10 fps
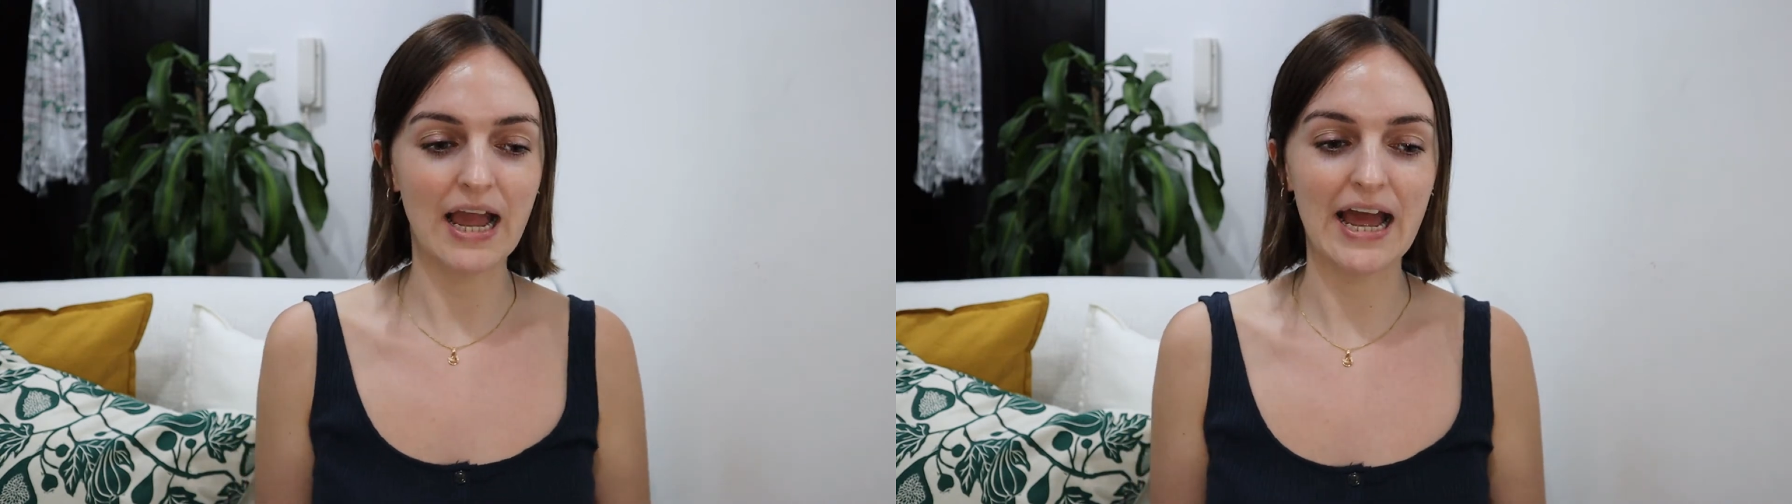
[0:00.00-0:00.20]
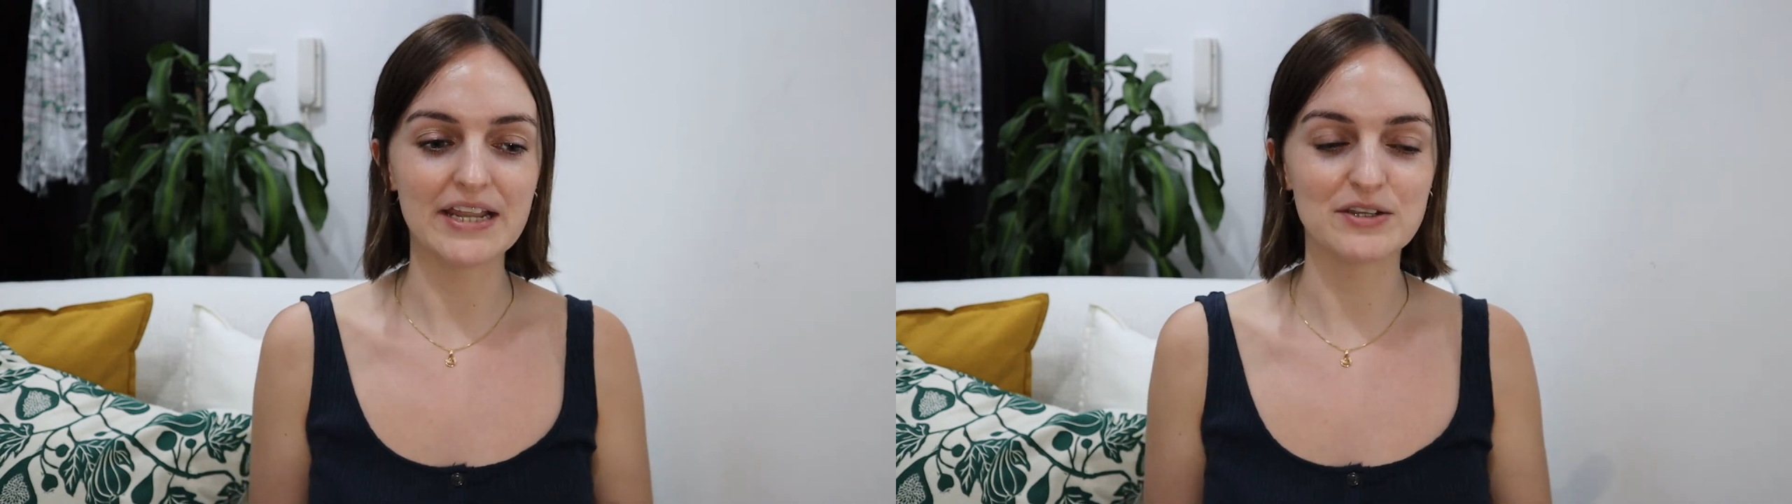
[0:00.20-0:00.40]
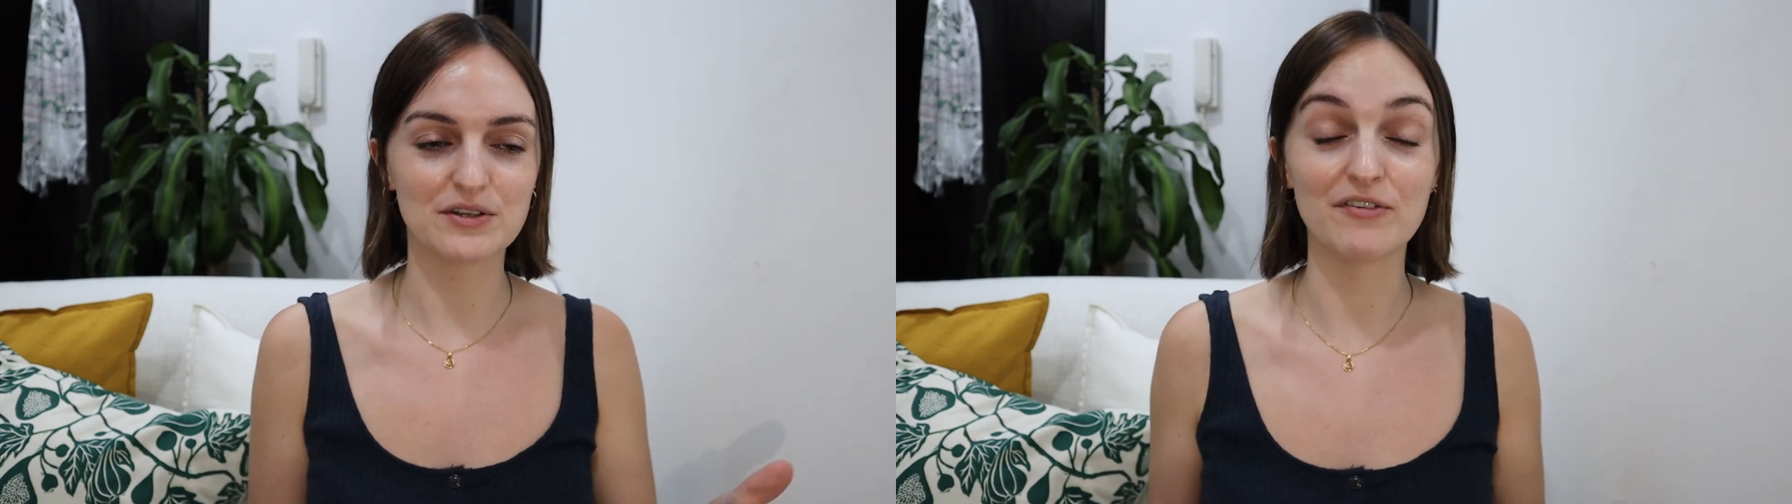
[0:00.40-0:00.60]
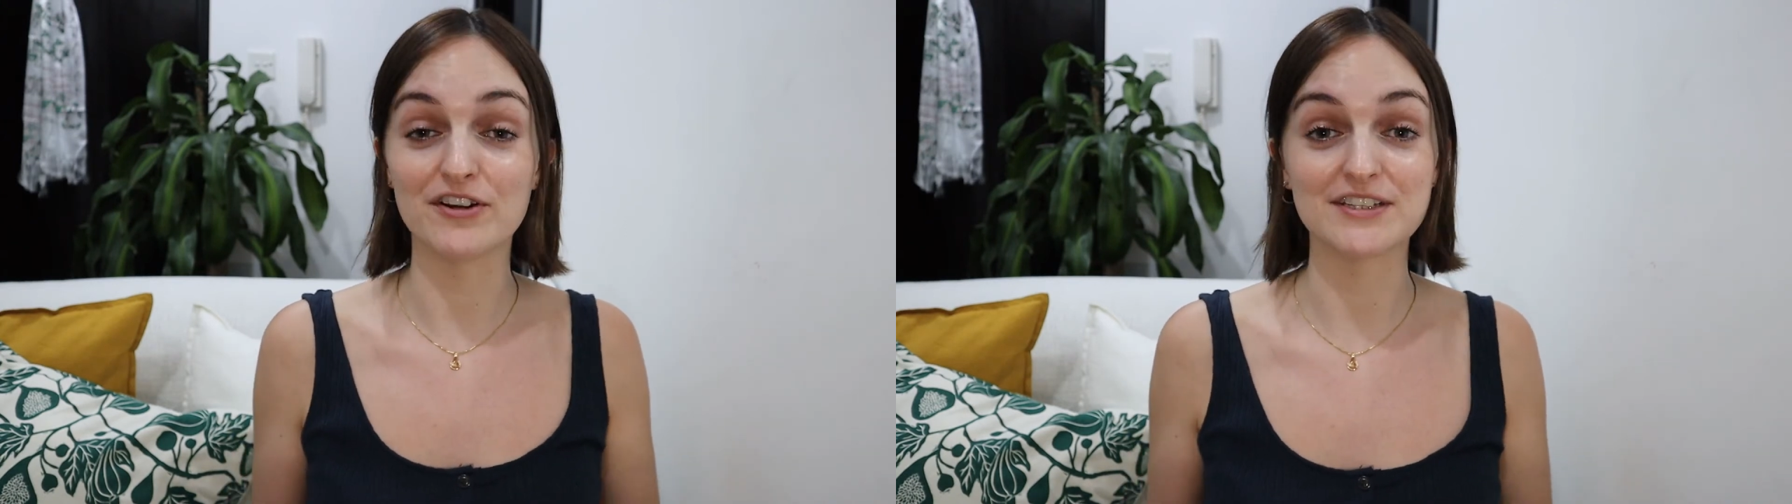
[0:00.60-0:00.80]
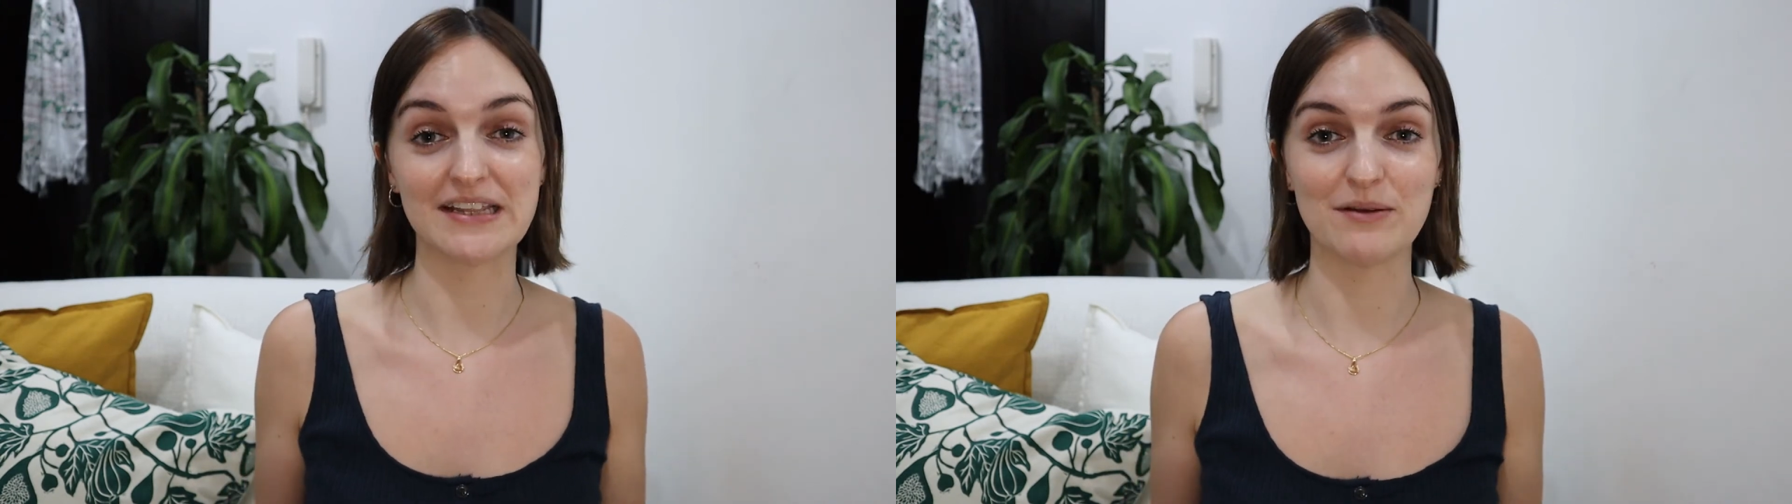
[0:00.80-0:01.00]
And the
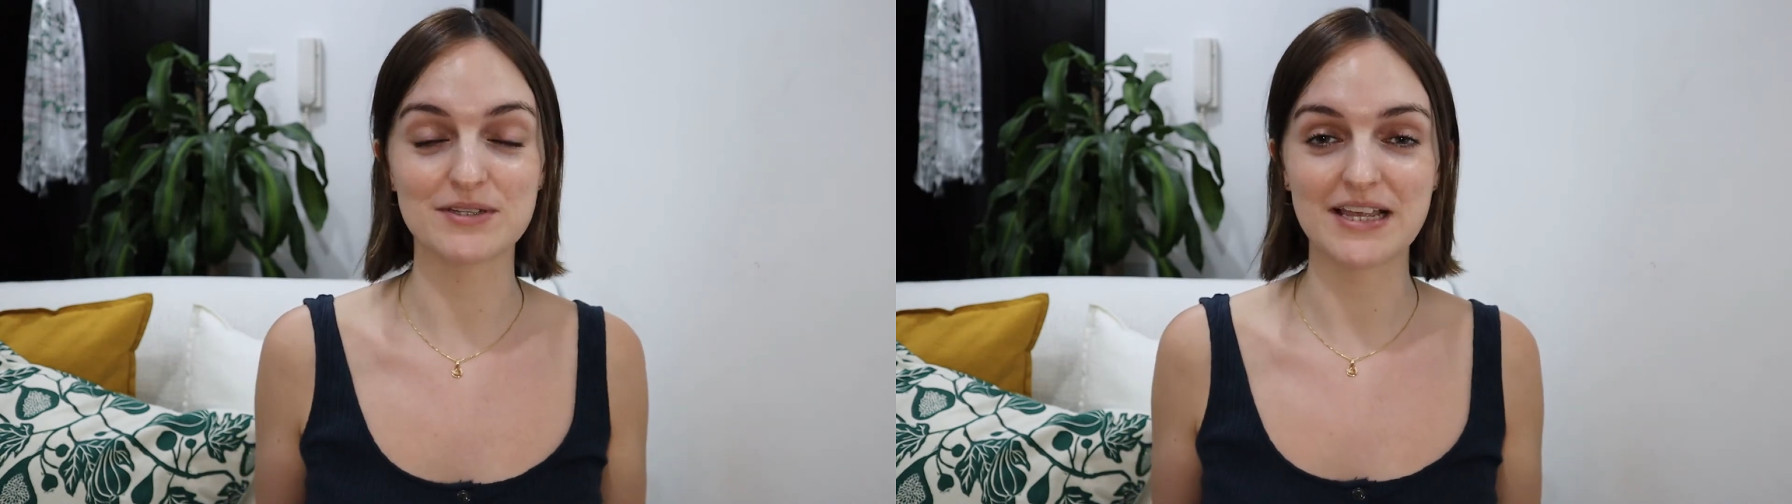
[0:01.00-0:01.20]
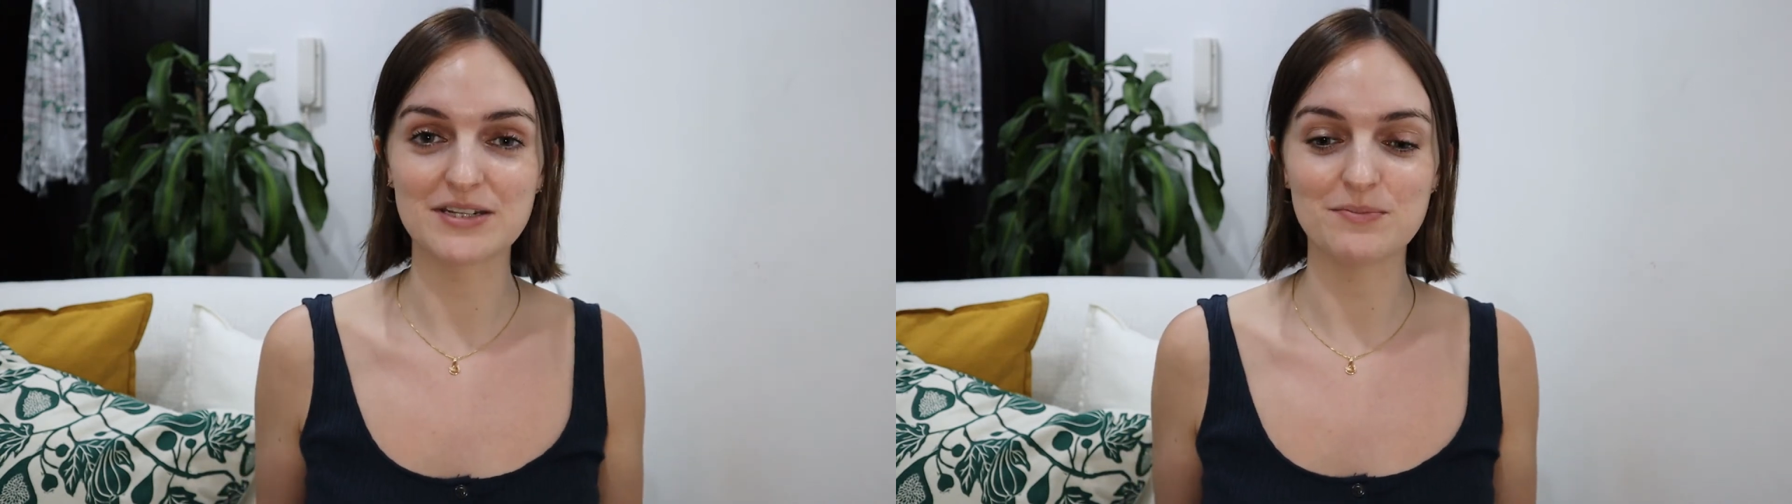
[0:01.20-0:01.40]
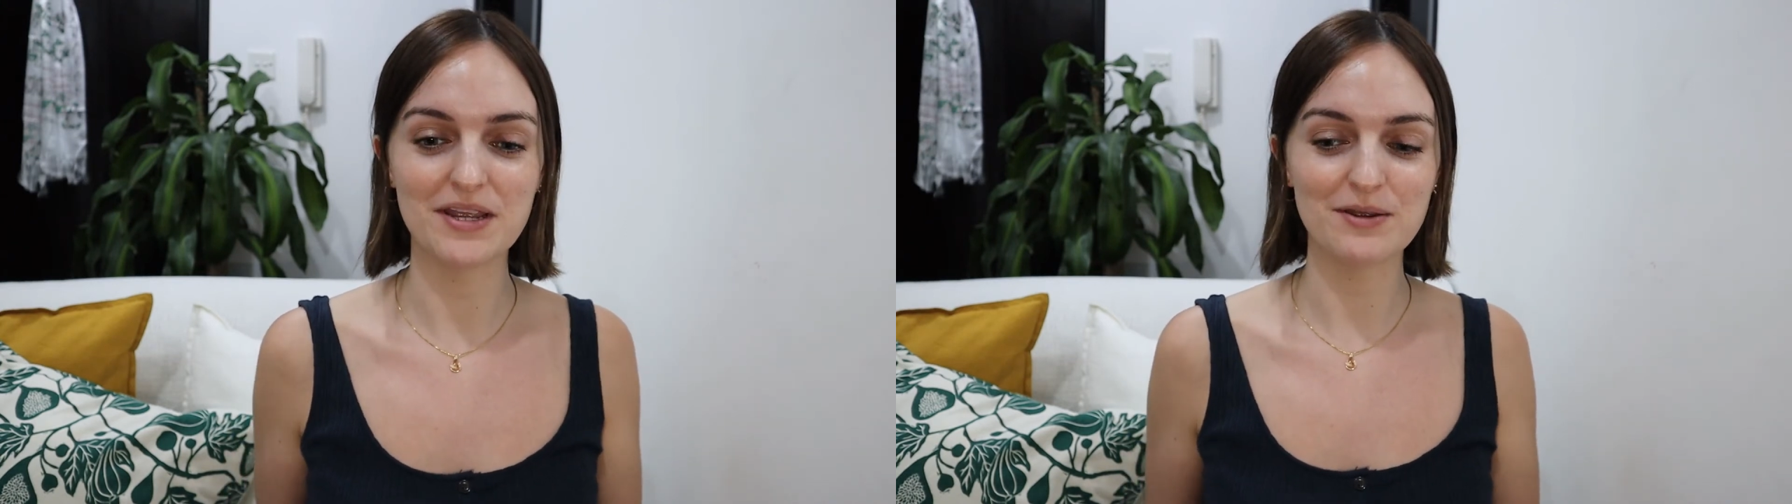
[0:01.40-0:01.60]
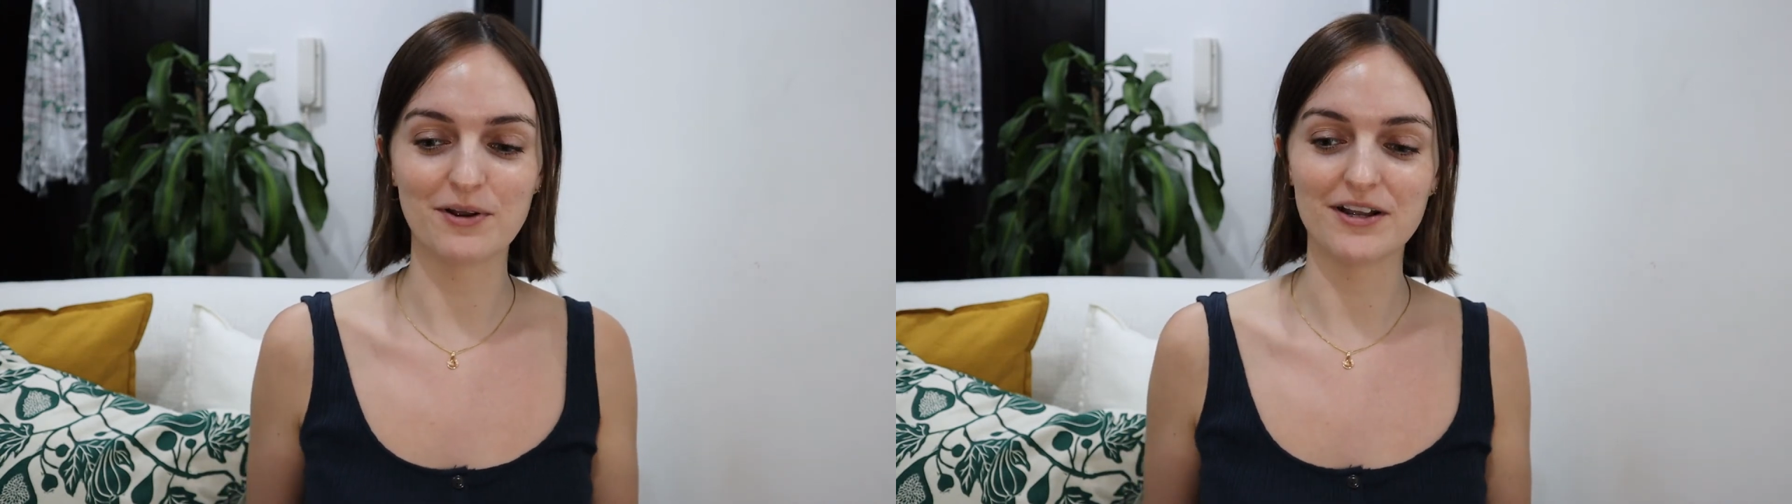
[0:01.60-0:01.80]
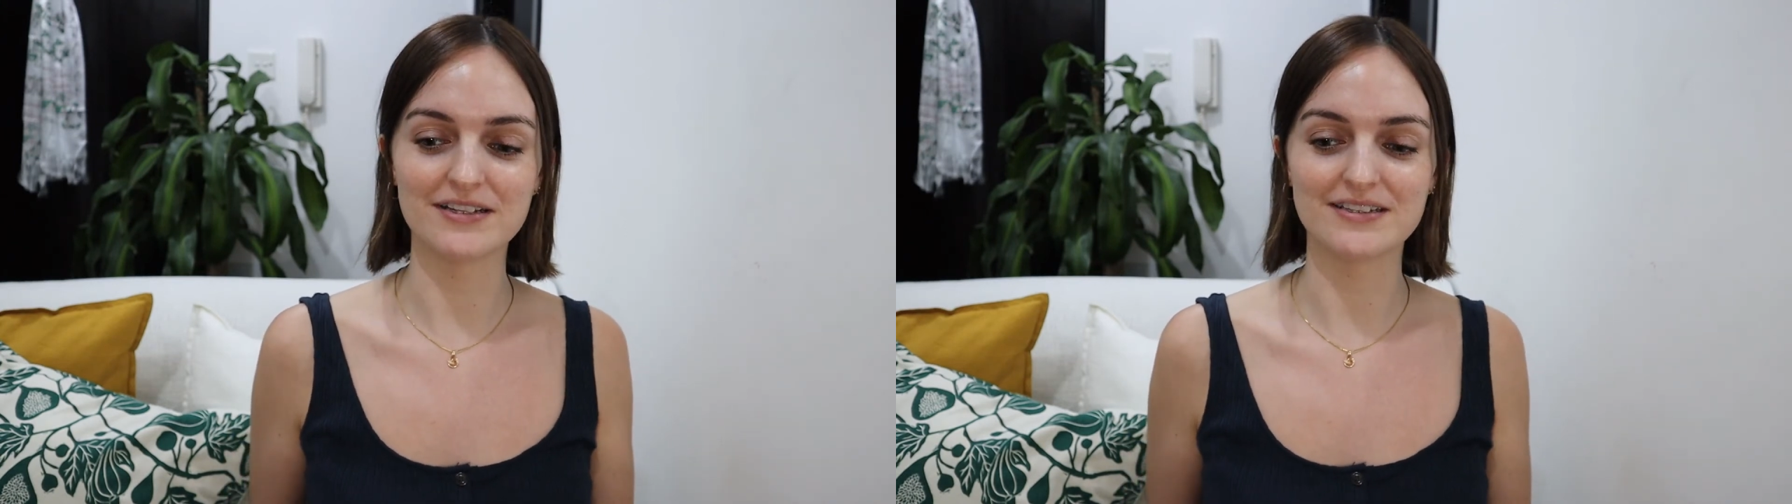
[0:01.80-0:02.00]
first thing that was said to me
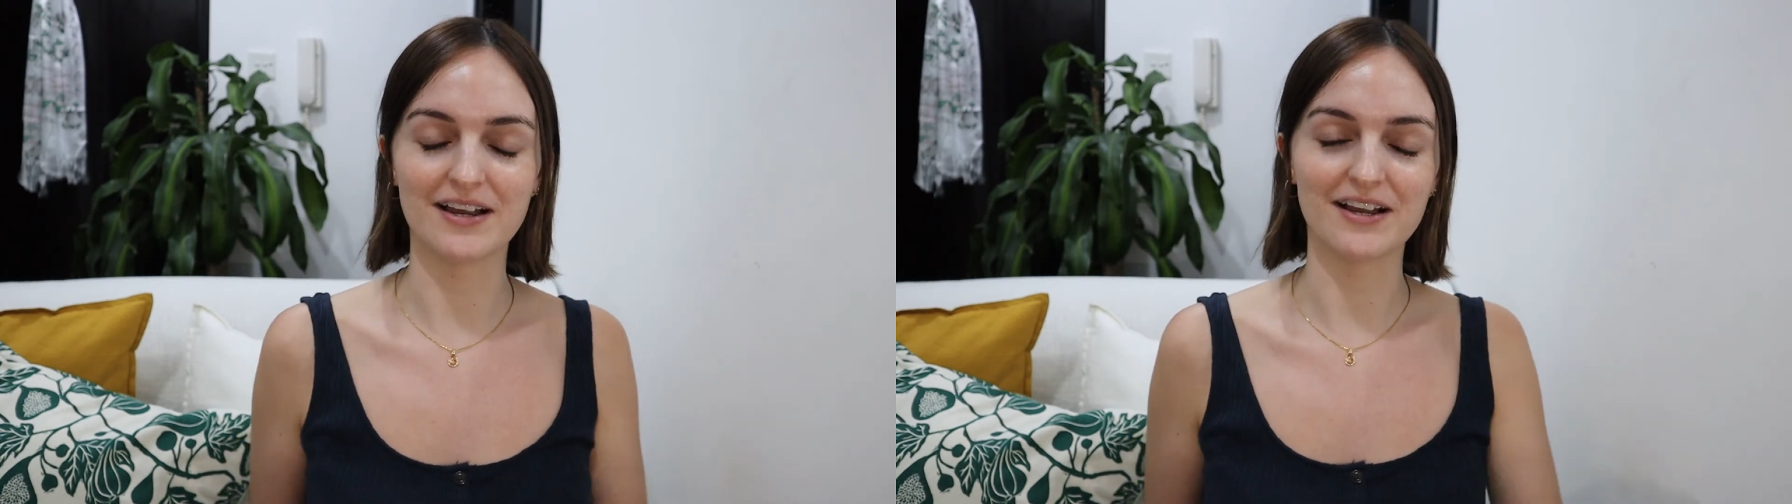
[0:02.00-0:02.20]
was,